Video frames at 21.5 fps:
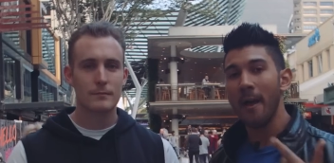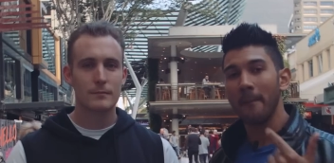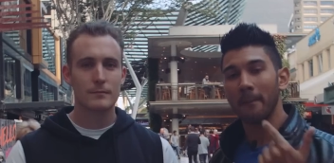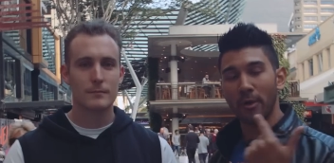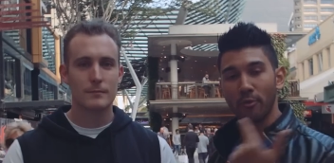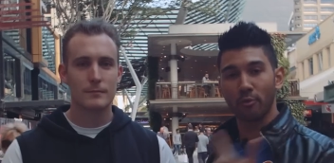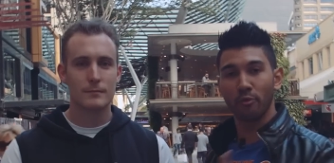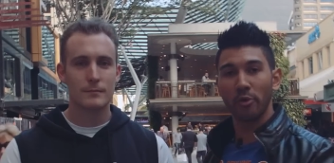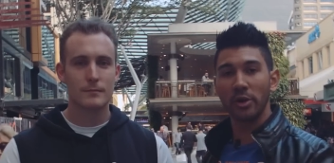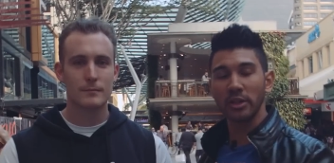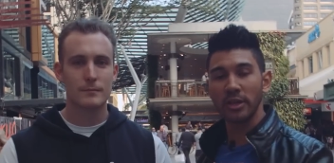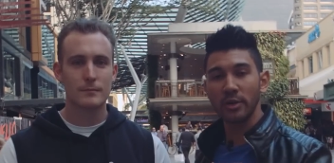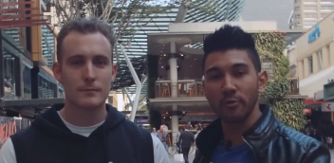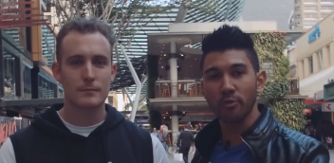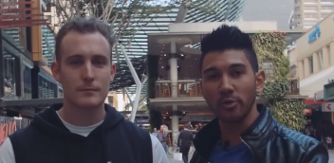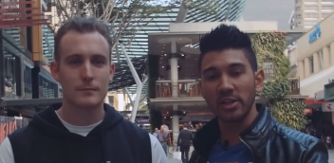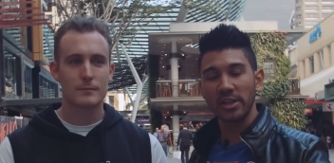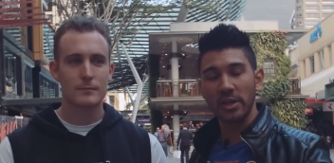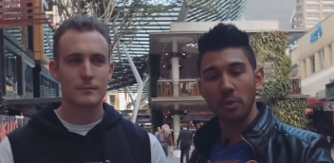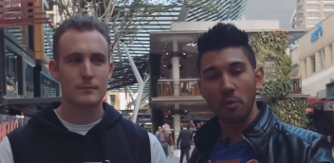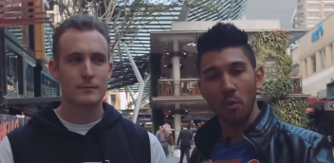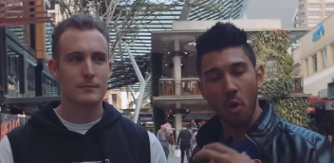Speaker 1: but really,
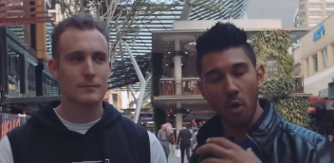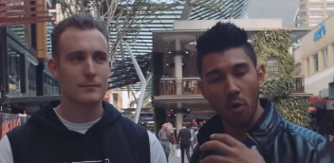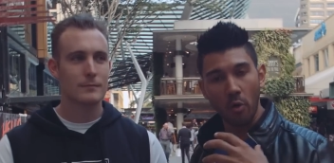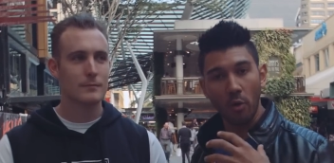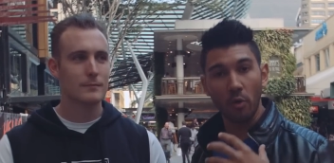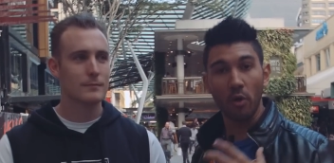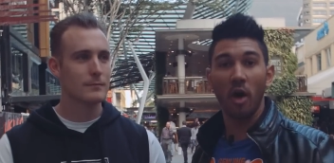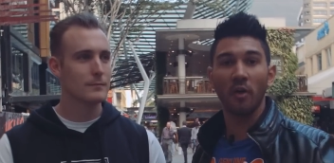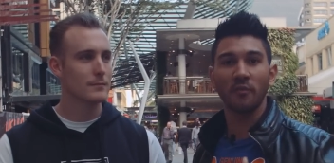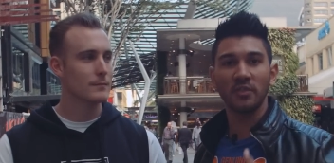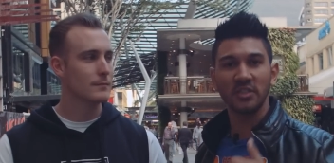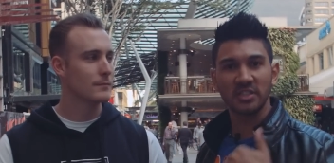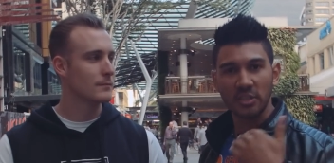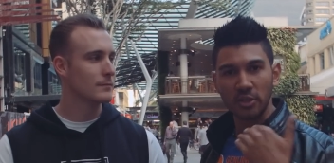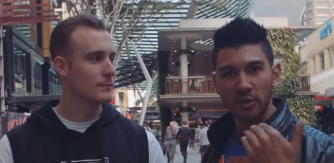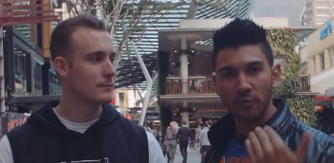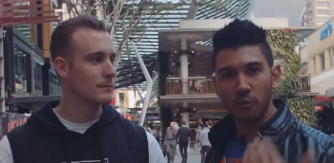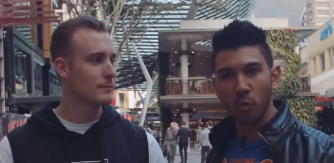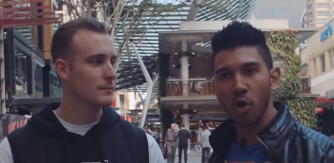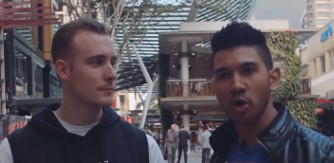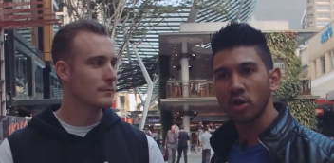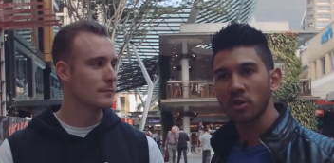really, obviously
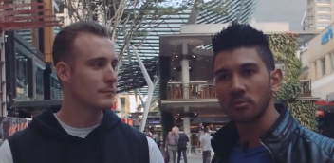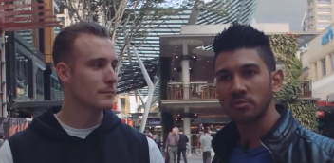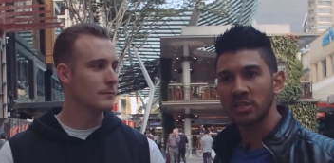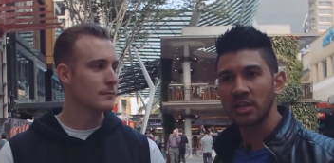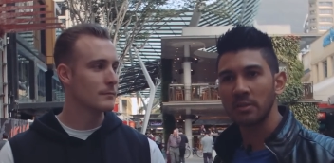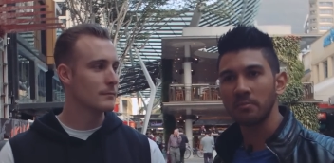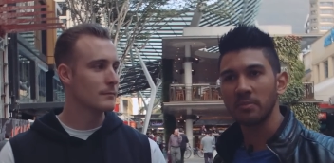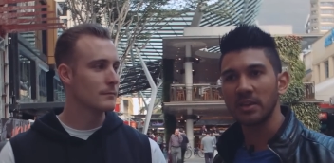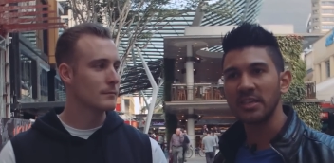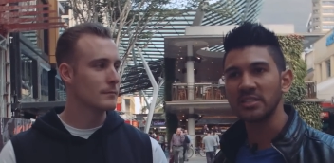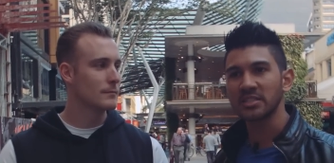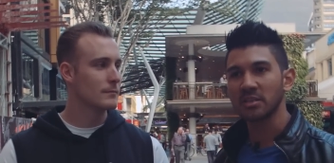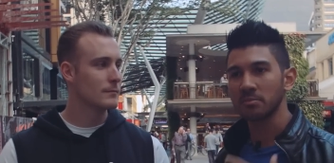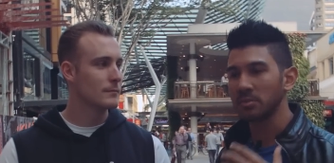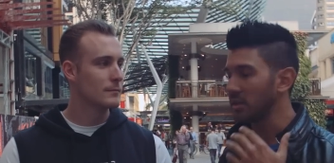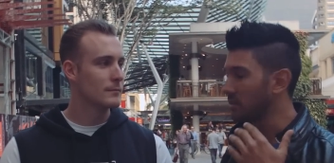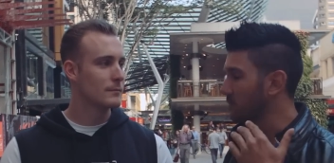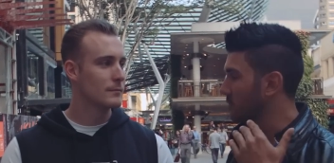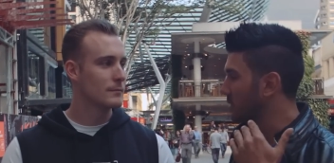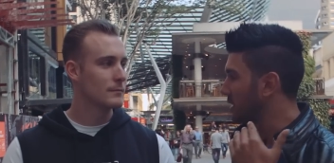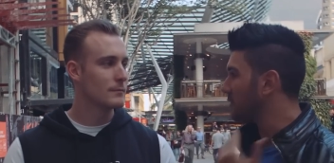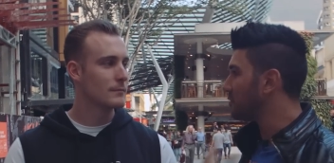you've welcomed him, but he's going
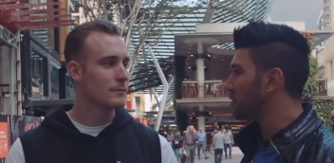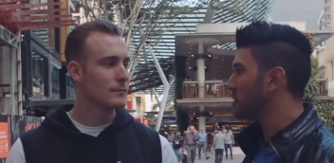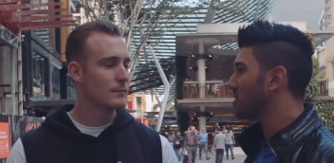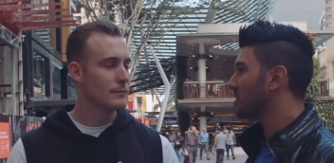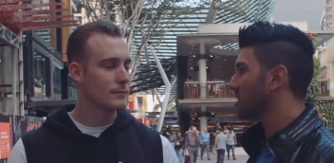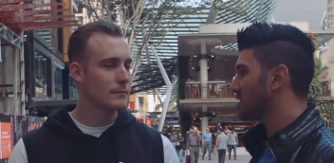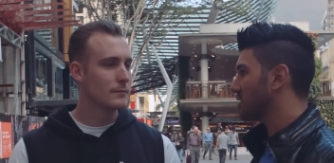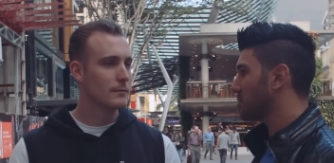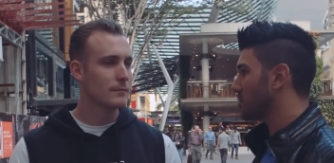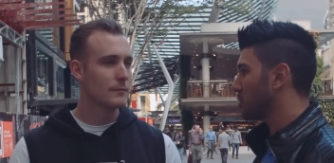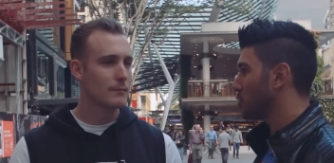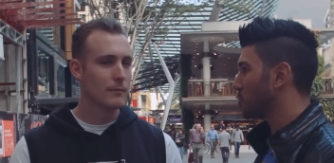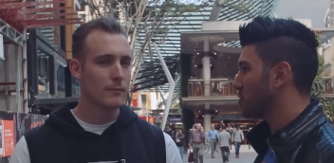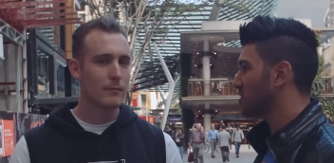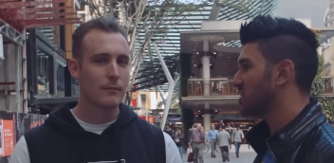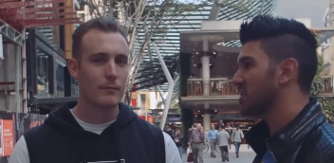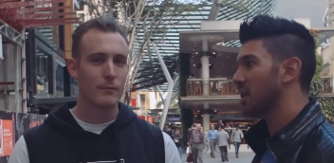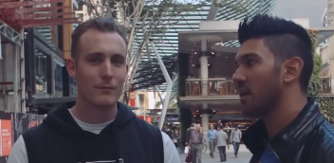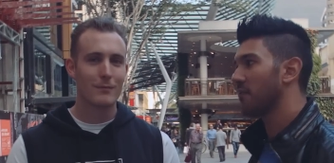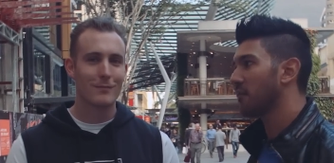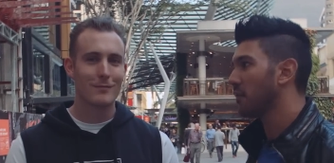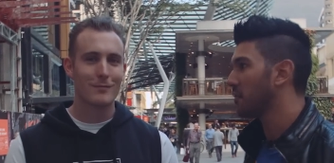to be giving you guys some cool
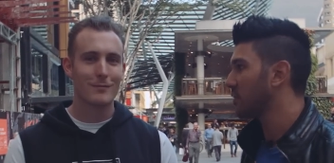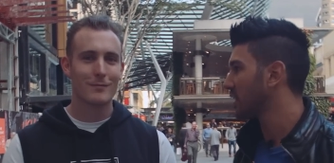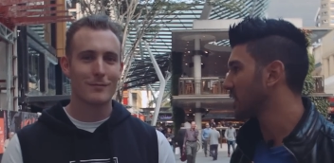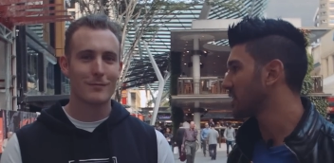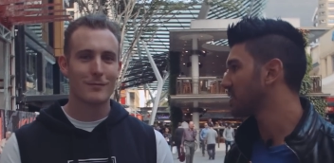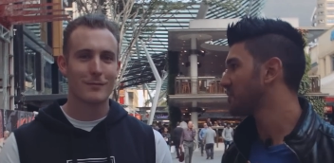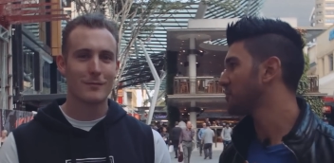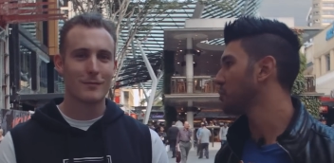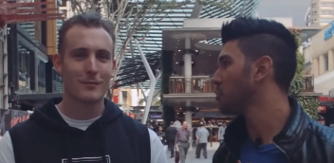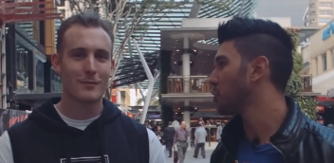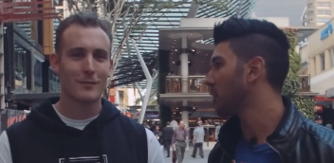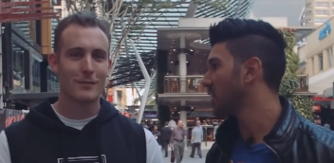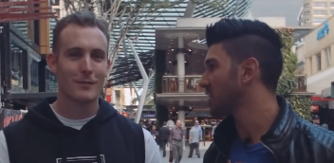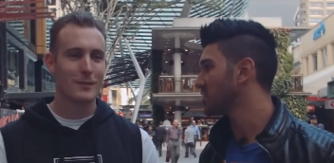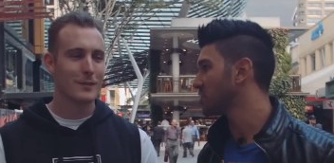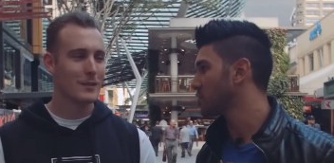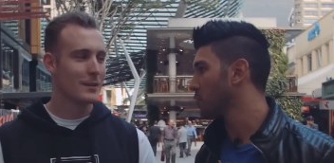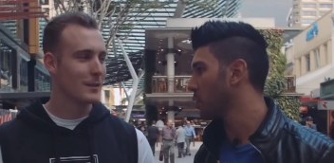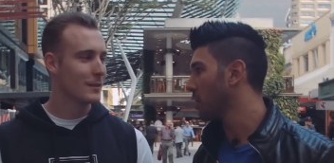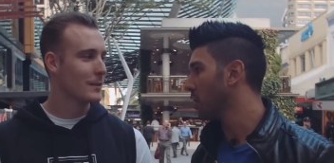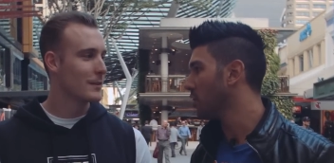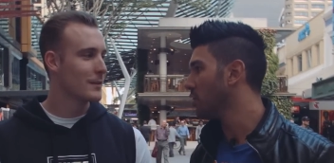stuff over the next few weeks
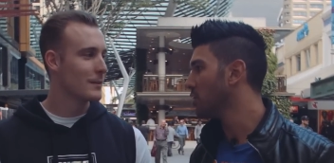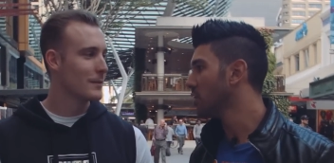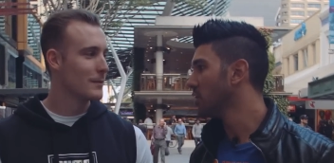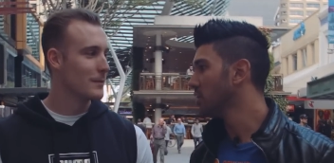as well.